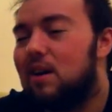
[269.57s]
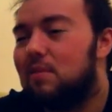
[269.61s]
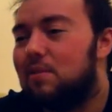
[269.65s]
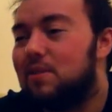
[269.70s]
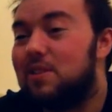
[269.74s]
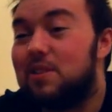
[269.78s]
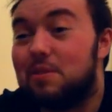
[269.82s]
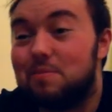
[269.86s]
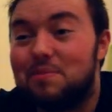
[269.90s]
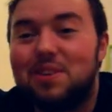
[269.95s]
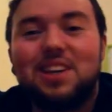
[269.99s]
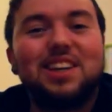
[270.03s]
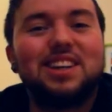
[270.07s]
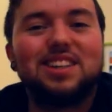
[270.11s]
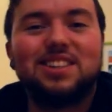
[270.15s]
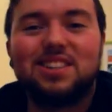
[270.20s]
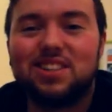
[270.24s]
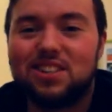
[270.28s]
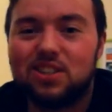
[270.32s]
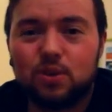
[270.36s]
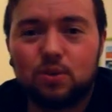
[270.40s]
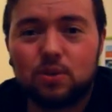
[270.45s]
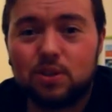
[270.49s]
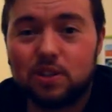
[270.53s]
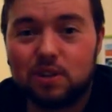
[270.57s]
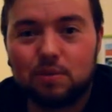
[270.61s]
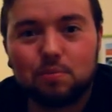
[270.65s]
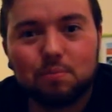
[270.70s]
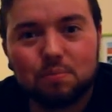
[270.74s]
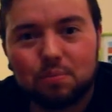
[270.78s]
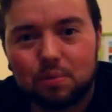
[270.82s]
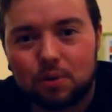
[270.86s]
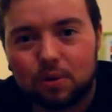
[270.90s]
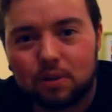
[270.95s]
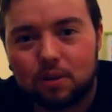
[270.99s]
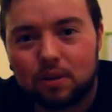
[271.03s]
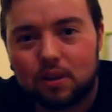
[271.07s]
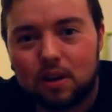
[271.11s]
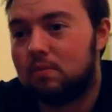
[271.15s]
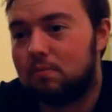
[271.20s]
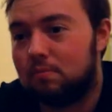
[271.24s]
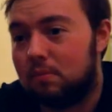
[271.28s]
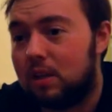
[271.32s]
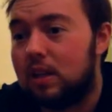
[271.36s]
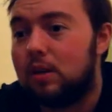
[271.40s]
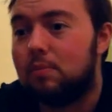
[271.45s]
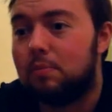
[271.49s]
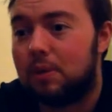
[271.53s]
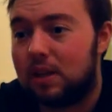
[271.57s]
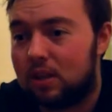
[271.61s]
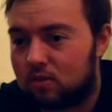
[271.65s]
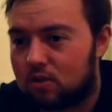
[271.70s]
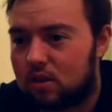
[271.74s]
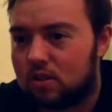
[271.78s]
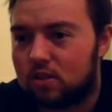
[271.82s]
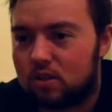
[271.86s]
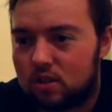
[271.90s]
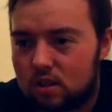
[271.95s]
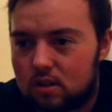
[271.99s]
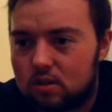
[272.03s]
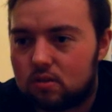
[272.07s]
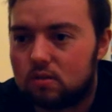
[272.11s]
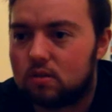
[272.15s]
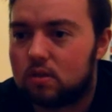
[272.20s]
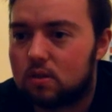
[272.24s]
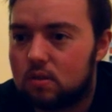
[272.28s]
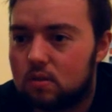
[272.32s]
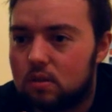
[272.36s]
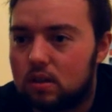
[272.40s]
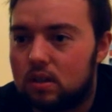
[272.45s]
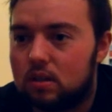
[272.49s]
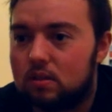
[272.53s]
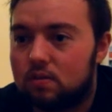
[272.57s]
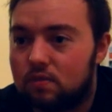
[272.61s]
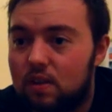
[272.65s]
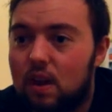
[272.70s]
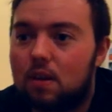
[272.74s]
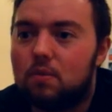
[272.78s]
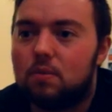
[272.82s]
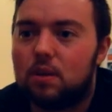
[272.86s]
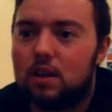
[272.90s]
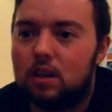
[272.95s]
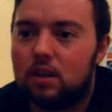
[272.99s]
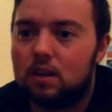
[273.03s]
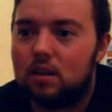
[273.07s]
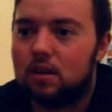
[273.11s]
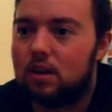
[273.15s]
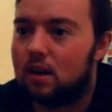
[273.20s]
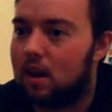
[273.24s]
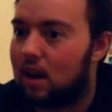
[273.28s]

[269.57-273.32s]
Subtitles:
But to me, it's just so simple. Me being transgender is very